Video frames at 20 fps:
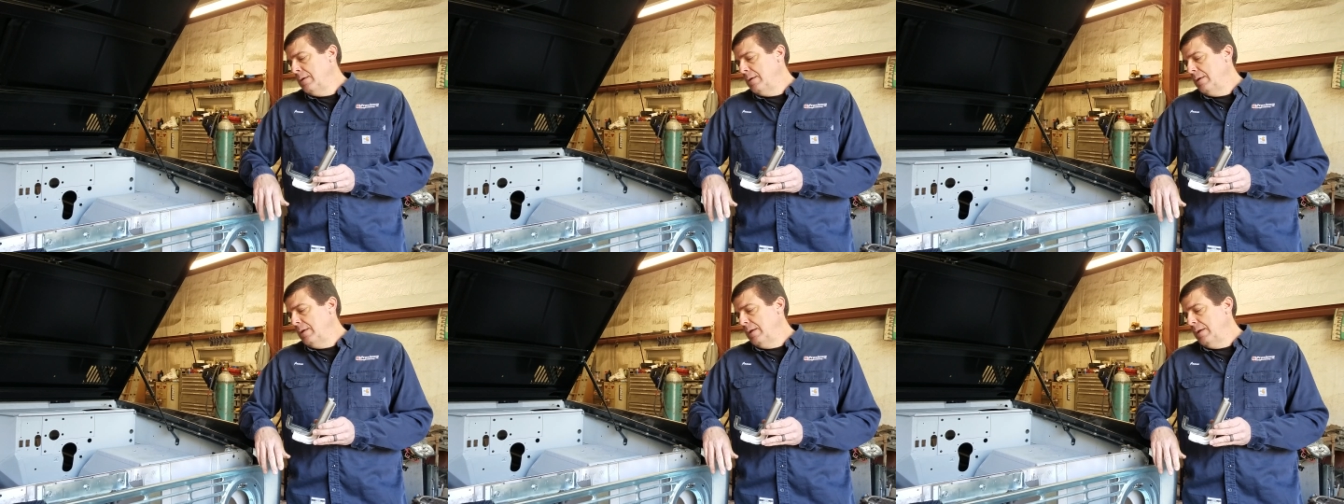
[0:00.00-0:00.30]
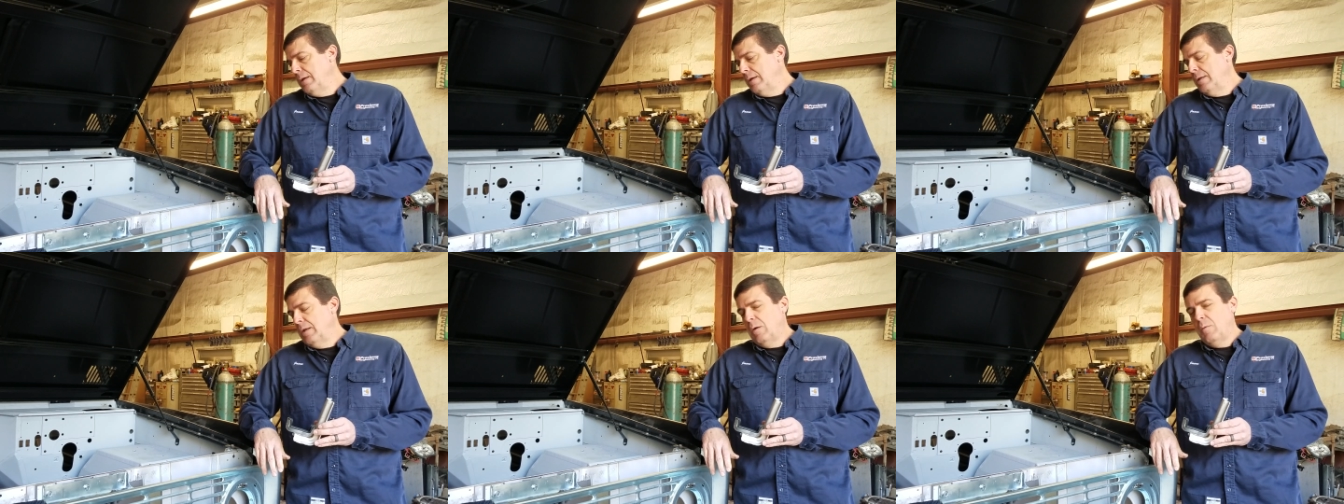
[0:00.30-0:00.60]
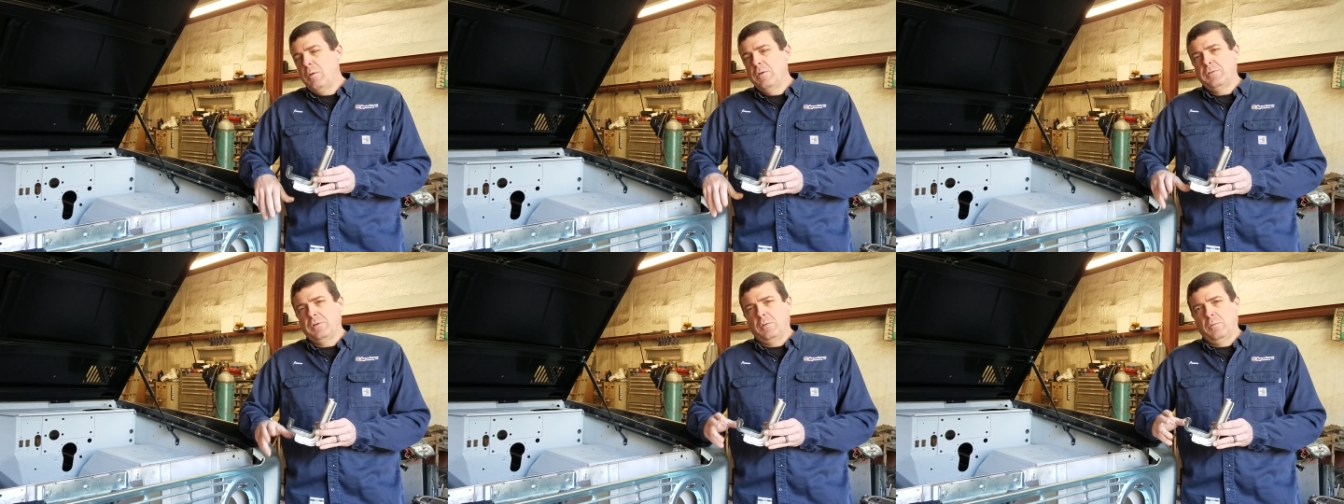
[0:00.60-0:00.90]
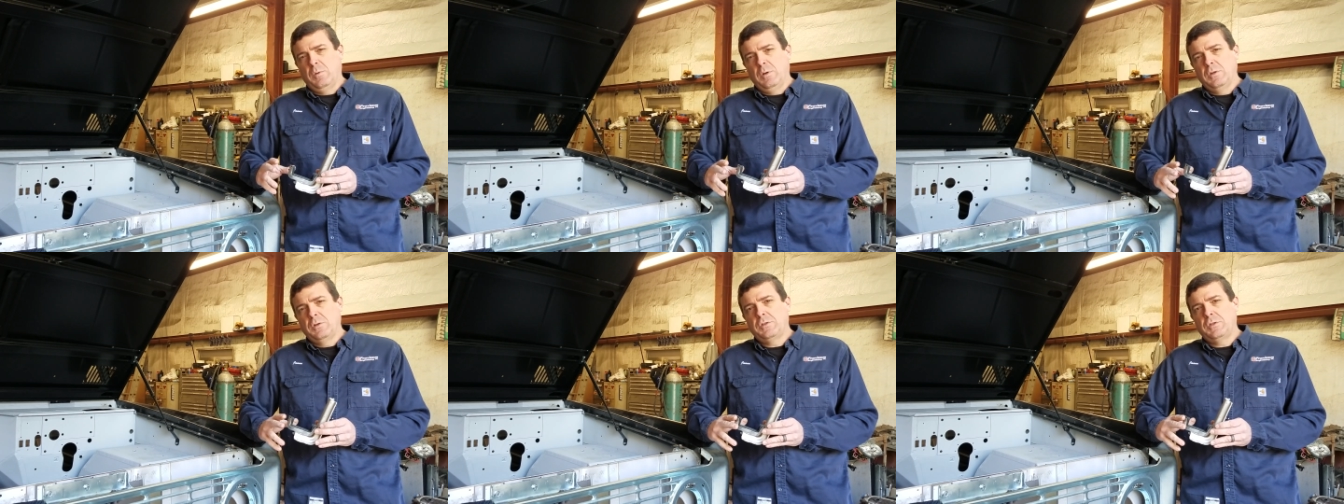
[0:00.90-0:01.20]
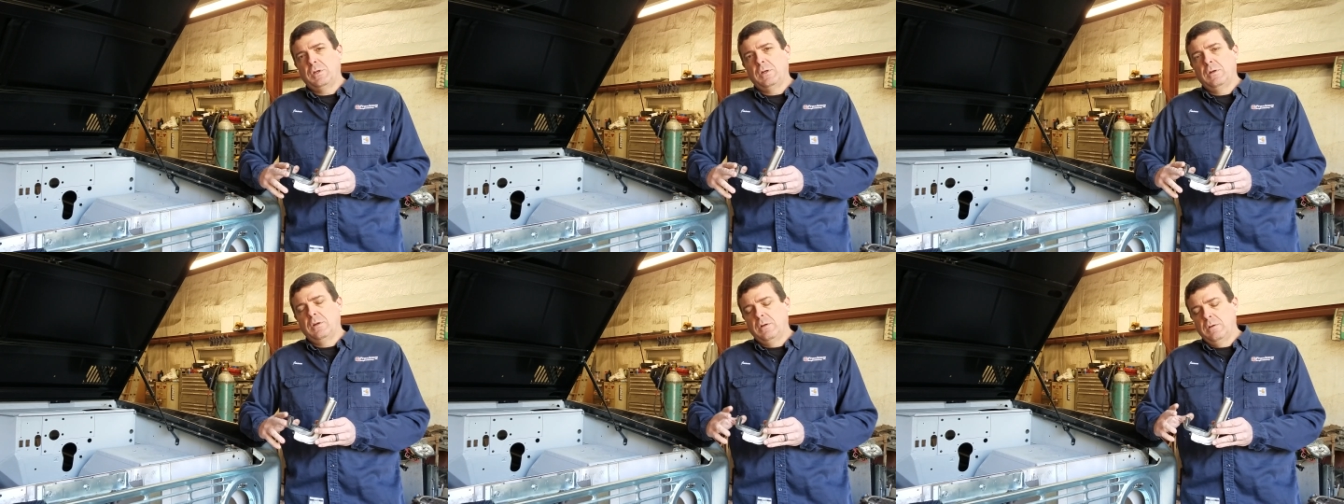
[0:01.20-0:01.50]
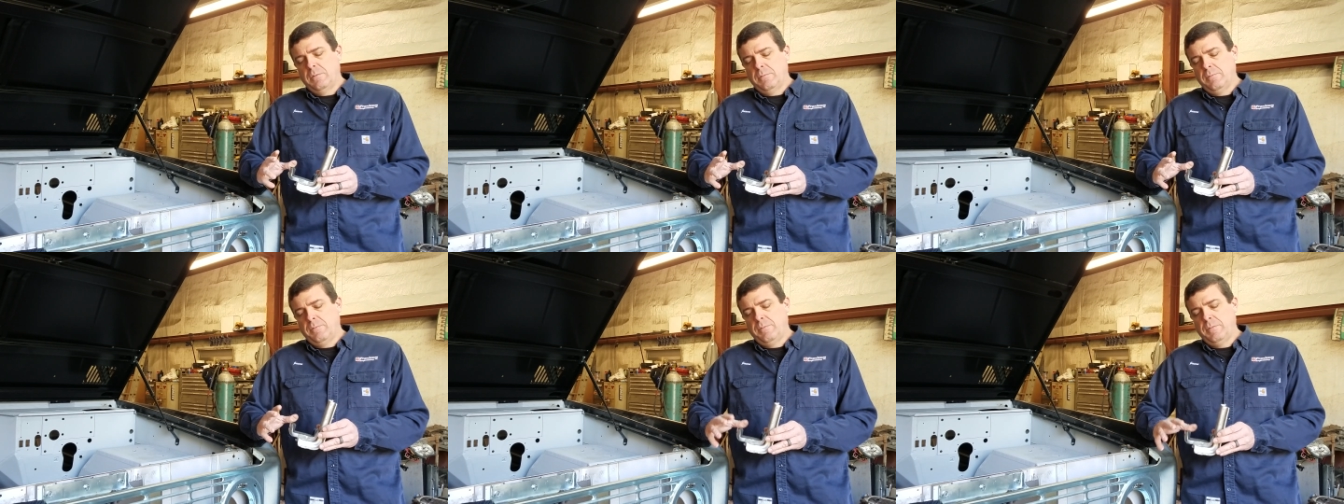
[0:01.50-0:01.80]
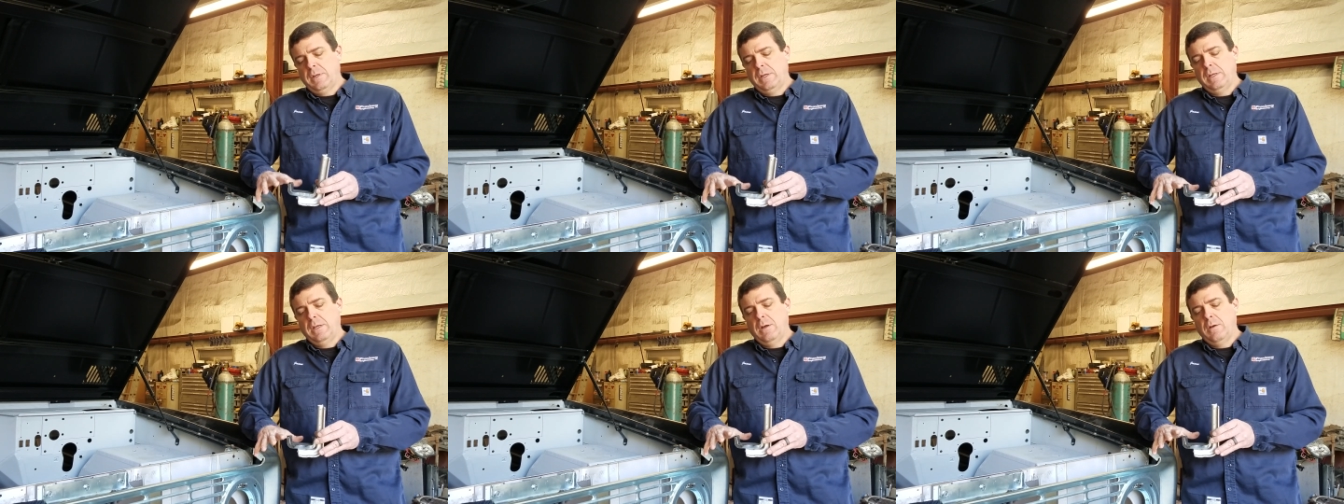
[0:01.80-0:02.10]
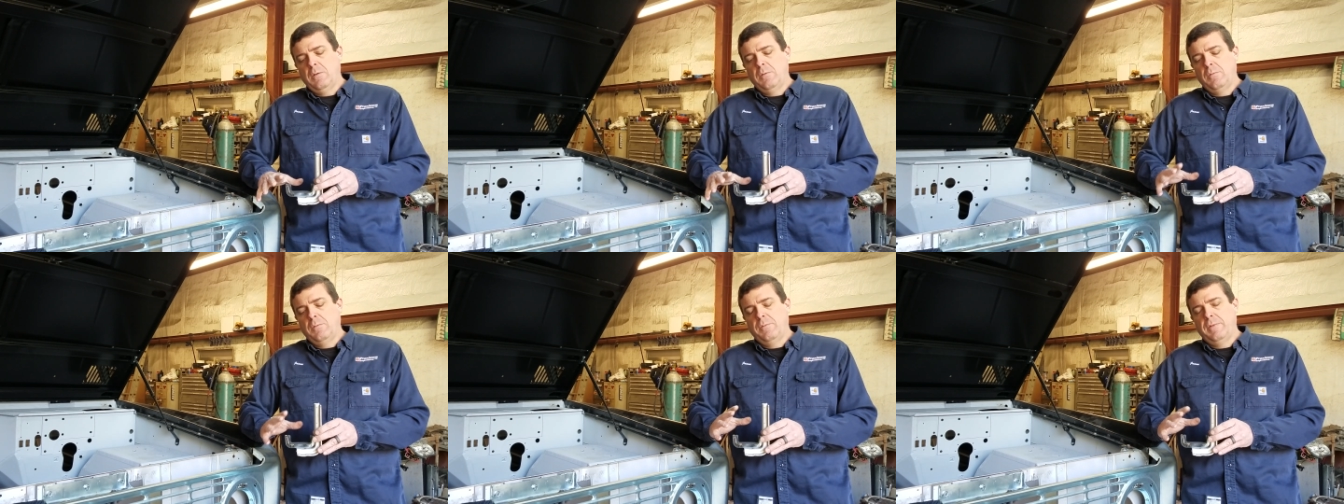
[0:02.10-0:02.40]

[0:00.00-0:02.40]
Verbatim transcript: and I wasn't real sure, you know,